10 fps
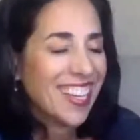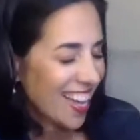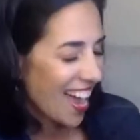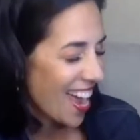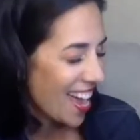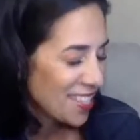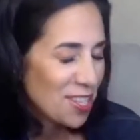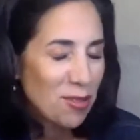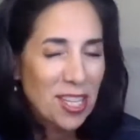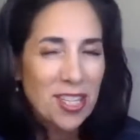I had a
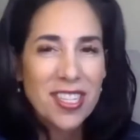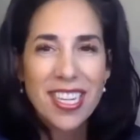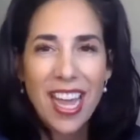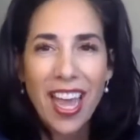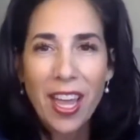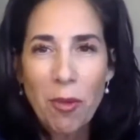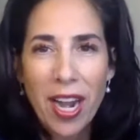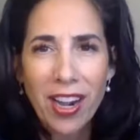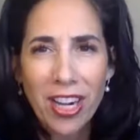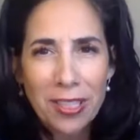situation today
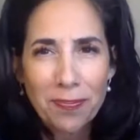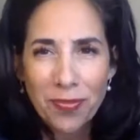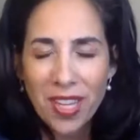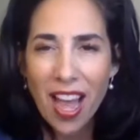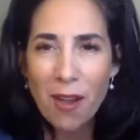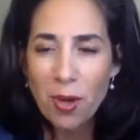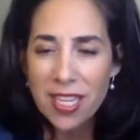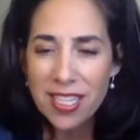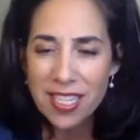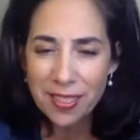where I
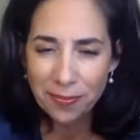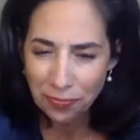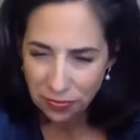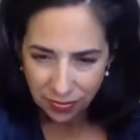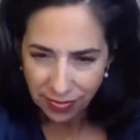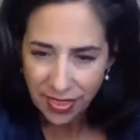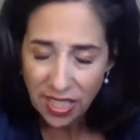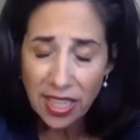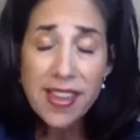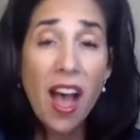was
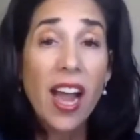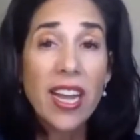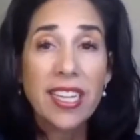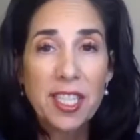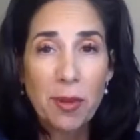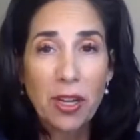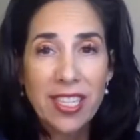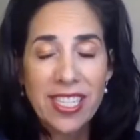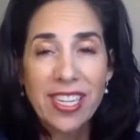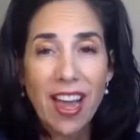not
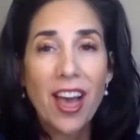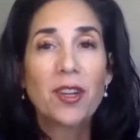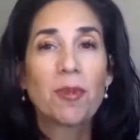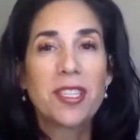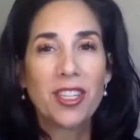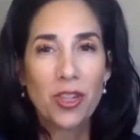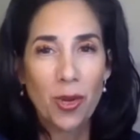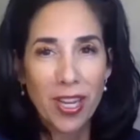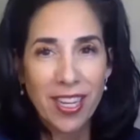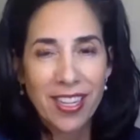experiencing 100%
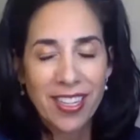joy,